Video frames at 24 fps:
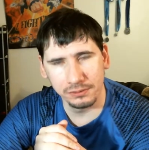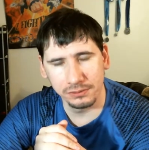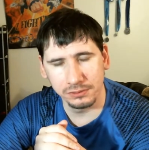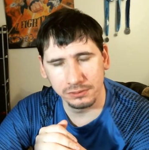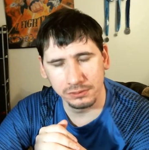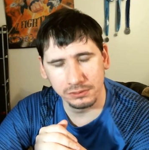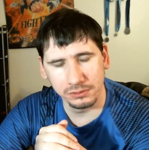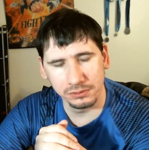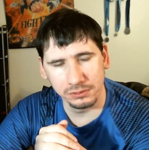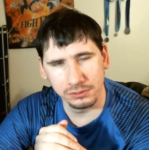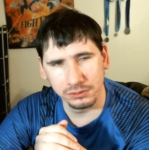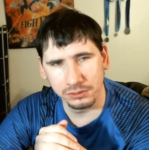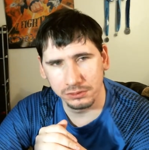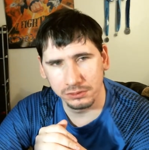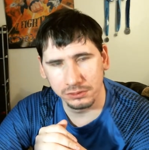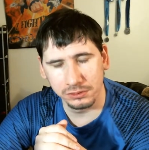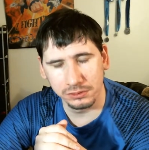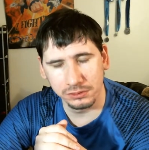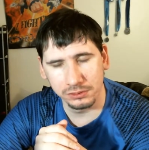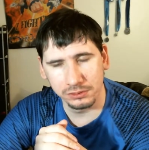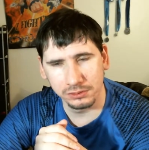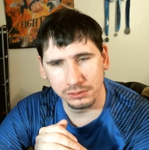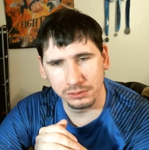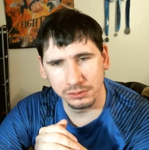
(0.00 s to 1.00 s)

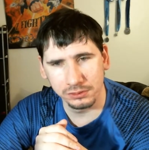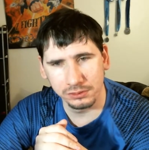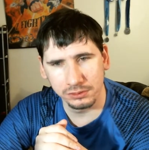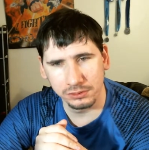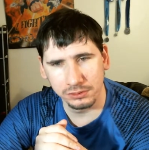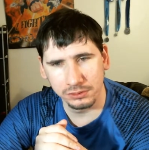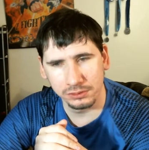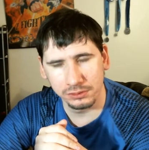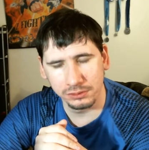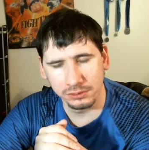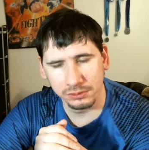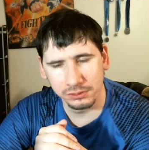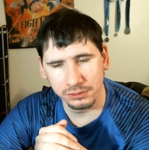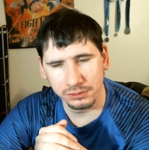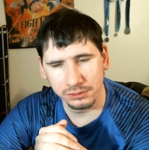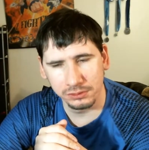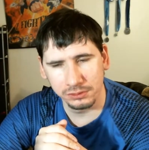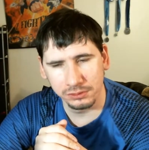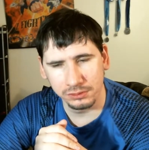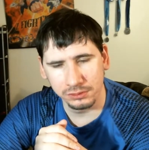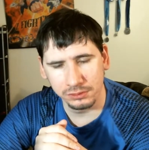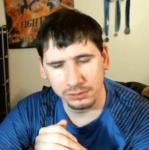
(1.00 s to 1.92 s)
(no one is talking)